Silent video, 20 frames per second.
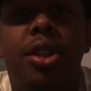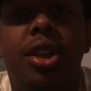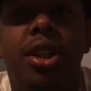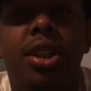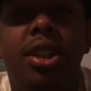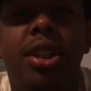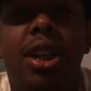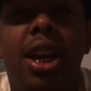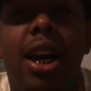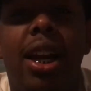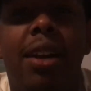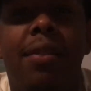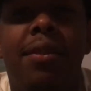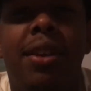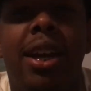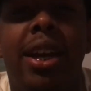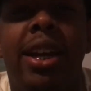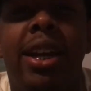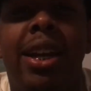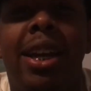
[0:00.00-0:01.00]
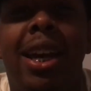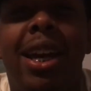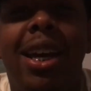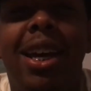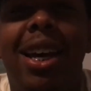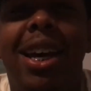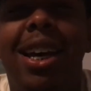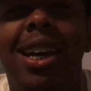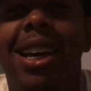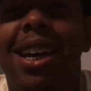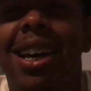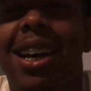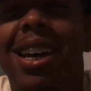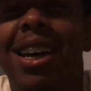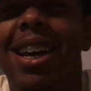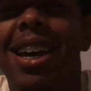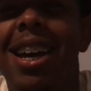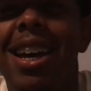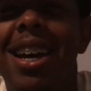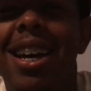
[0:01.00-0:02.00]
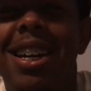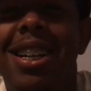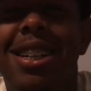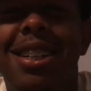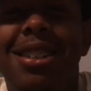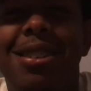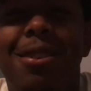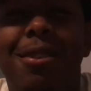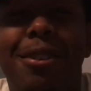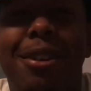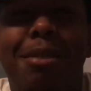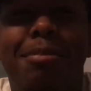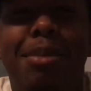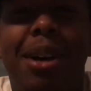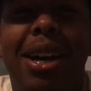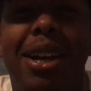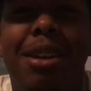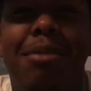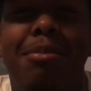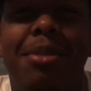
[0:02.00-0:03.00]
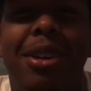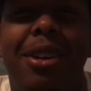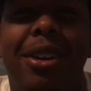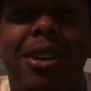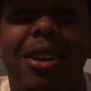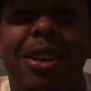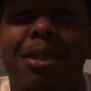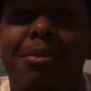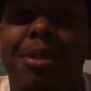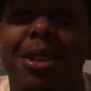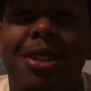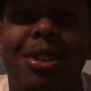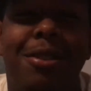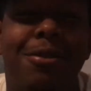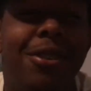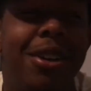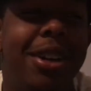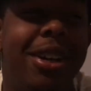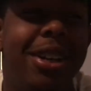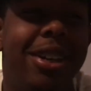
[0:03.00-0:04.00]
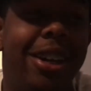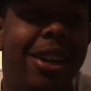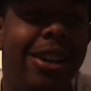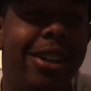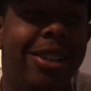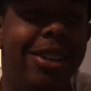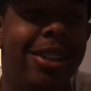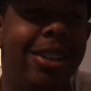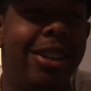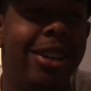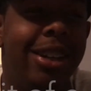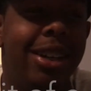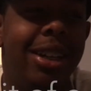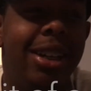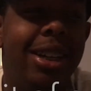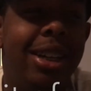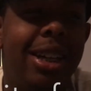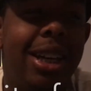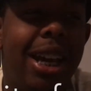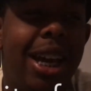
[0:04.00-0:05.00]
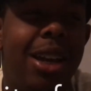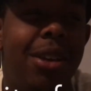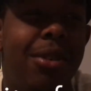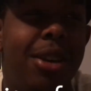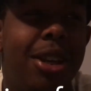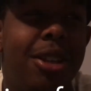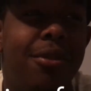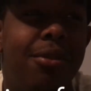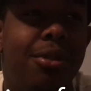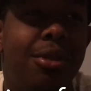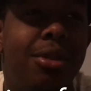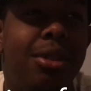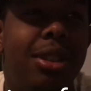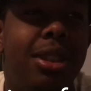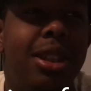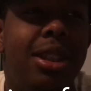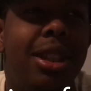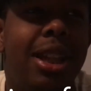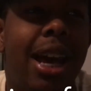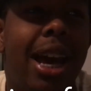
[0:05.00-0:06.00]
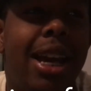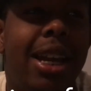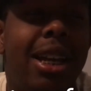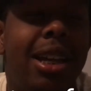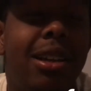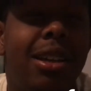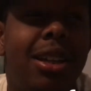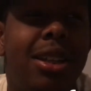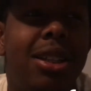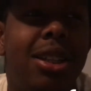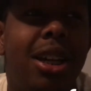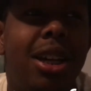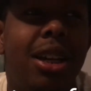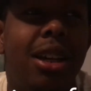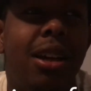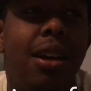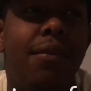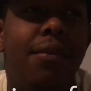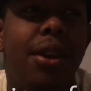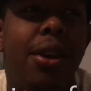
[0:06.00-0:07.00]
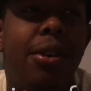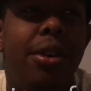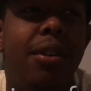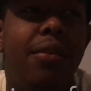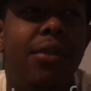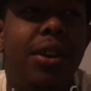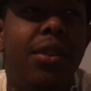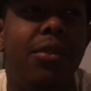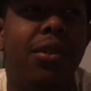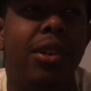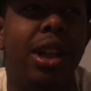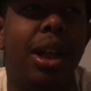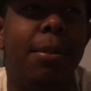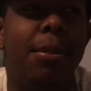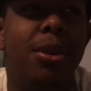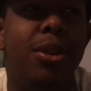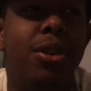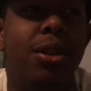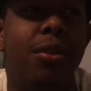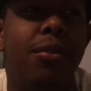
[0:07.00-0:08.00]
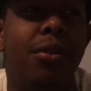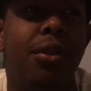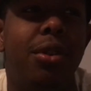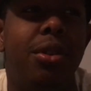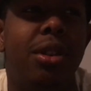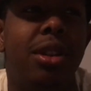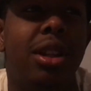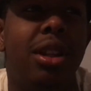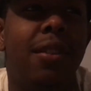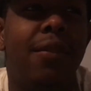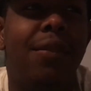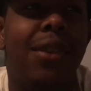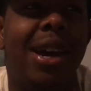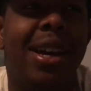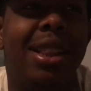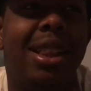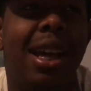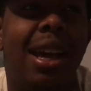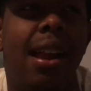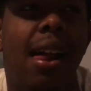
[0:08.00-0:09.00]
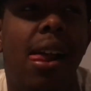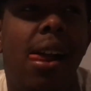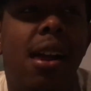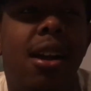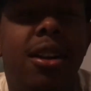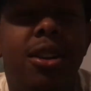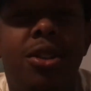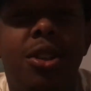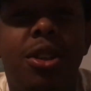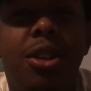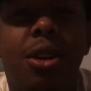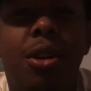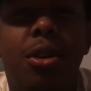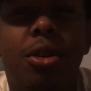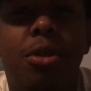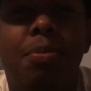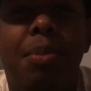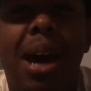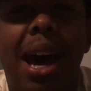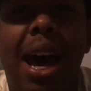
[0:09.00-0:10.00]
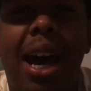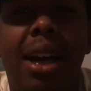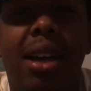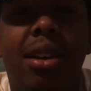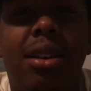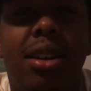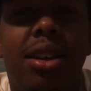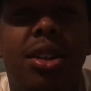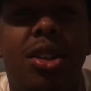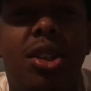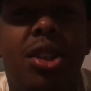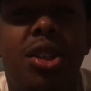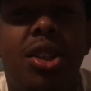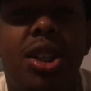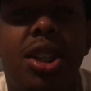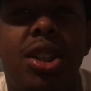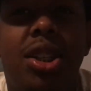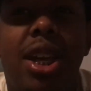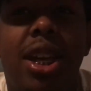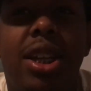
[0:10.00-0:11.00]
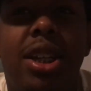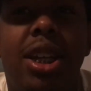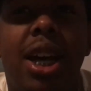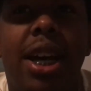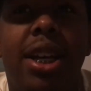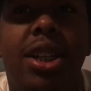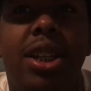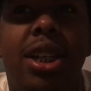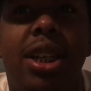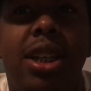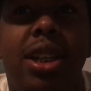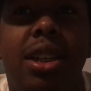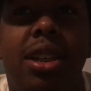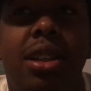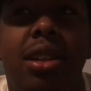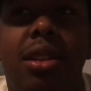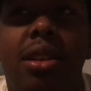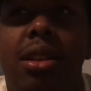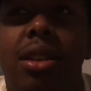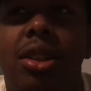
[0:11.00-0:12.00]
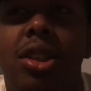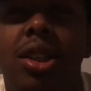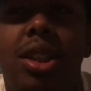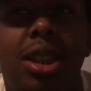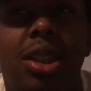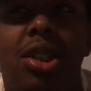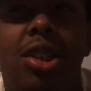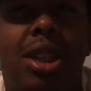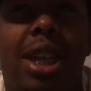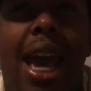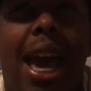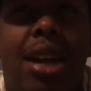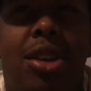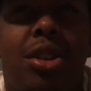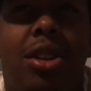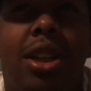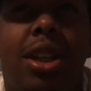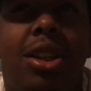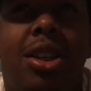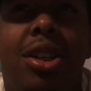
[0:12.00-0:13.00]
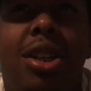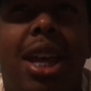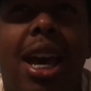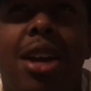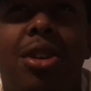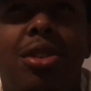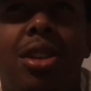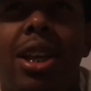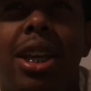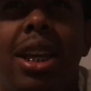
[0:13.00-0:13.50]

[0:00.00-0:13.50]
just kind of getting just torn up by Ymir. Ymir is a funny character. Anyways, further than that, it's not a very eventful episode, further than the fact that she goes back, she sees a Titan just casually